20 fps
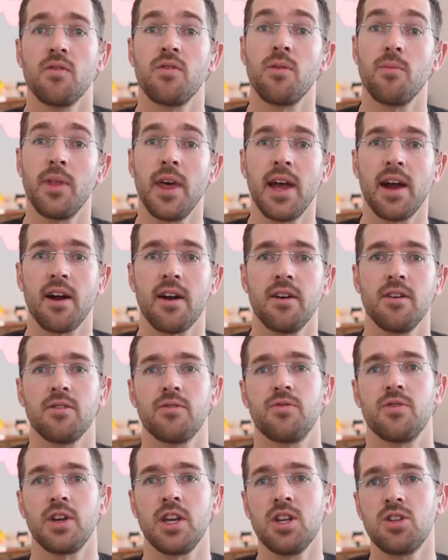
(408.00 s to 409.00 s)
From there,
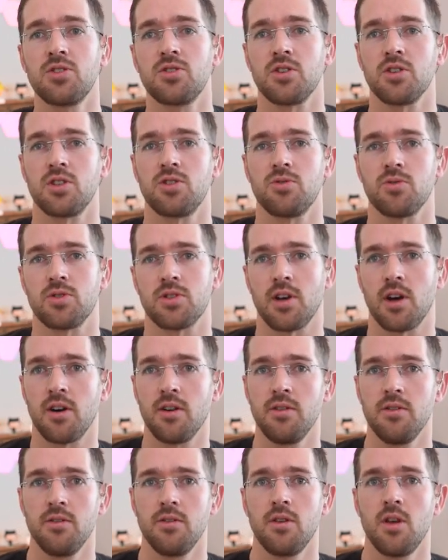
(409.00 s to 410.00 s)
for each search
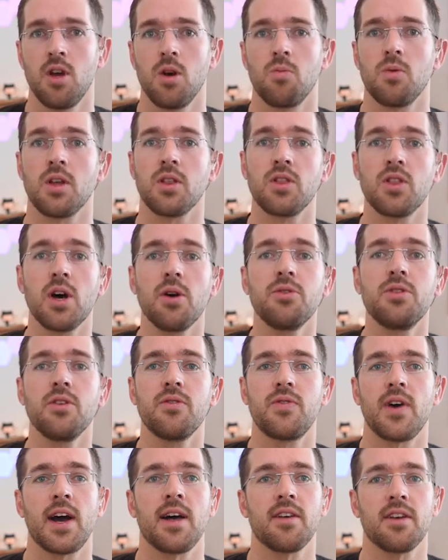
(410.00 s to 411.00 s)
result, we load
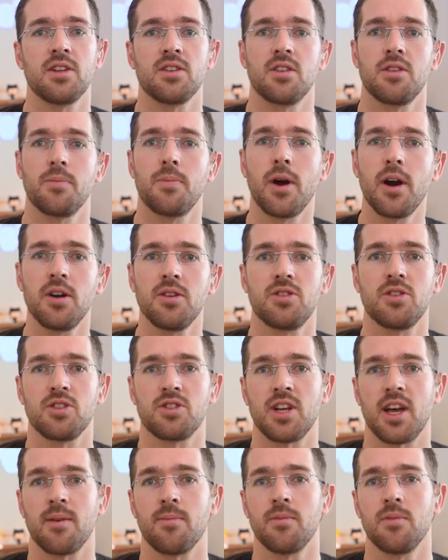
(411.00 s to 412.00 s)
the file into the parser
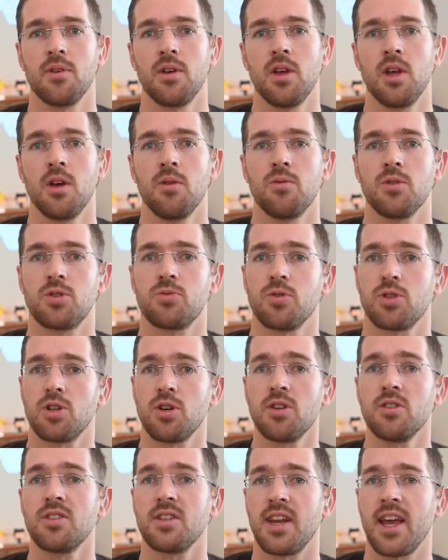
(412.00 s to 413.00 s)
gem, which
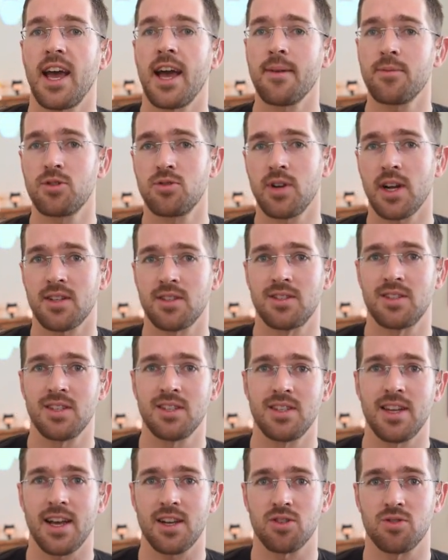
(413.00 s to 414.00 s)
returns an abstract
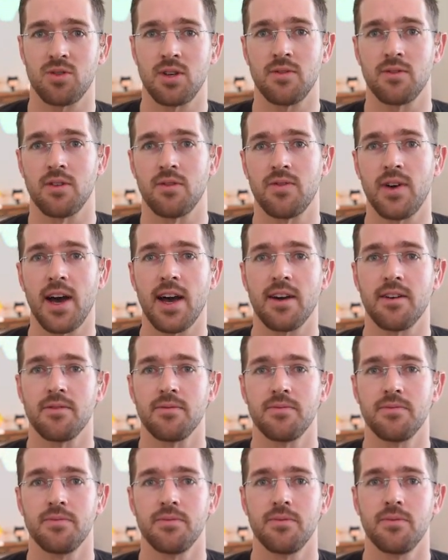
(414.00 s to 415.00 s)
syntax tree of the file.
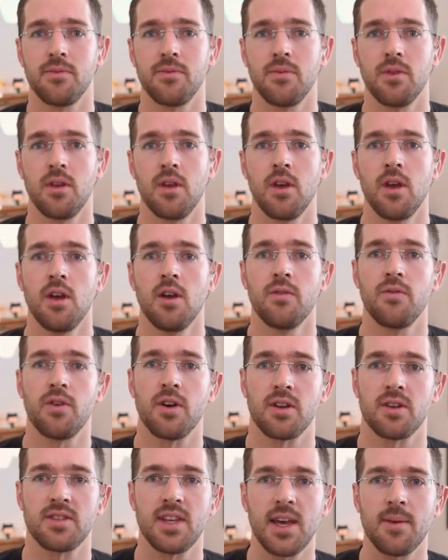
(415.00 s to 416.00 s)

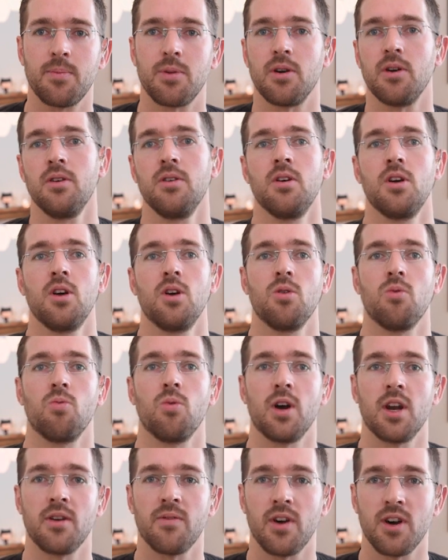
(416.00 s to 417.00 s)
For example,
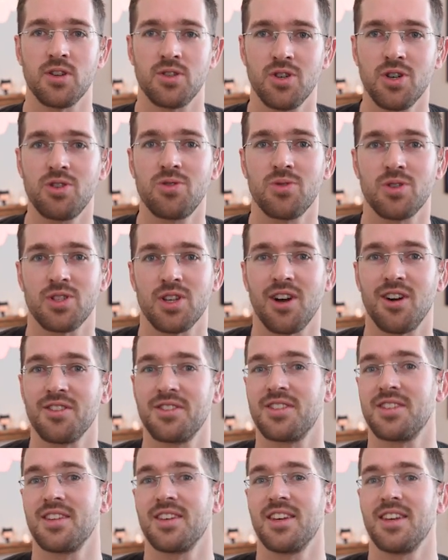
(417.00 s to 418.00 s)
one of our search
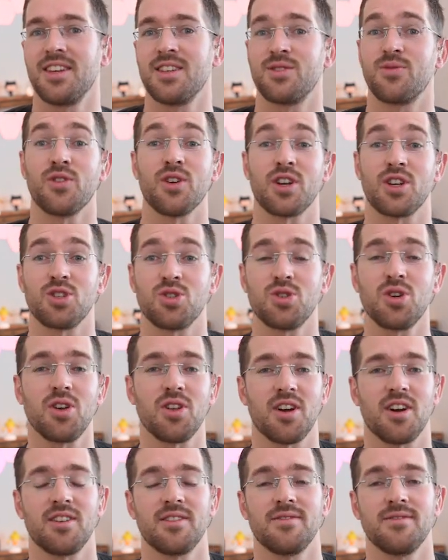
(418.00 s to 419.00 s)
results is for a
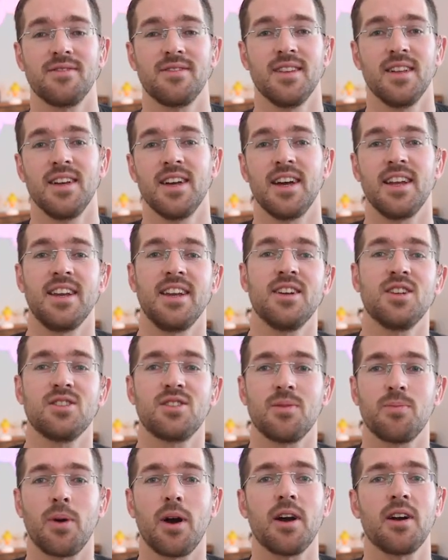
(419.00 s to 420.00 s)
controller, and
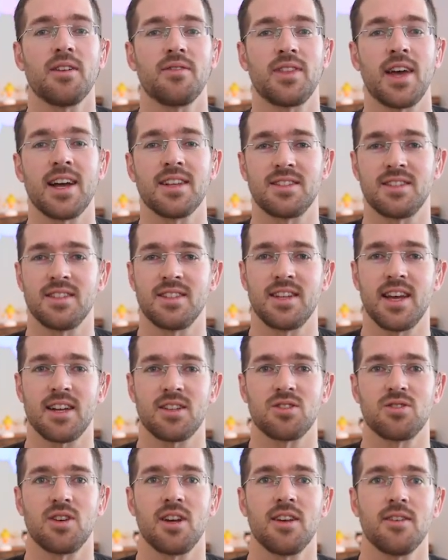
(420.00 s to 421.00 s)
here's the part of that
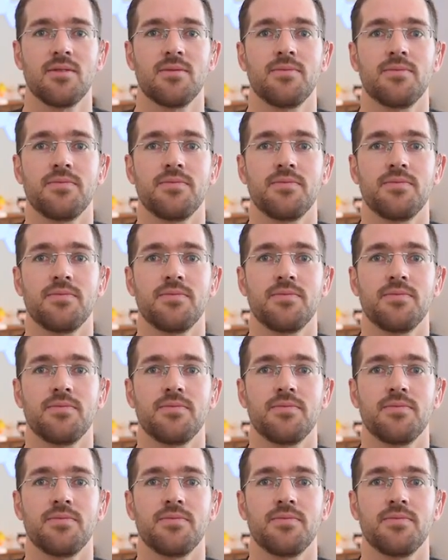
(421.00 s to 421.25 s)
syntax tree.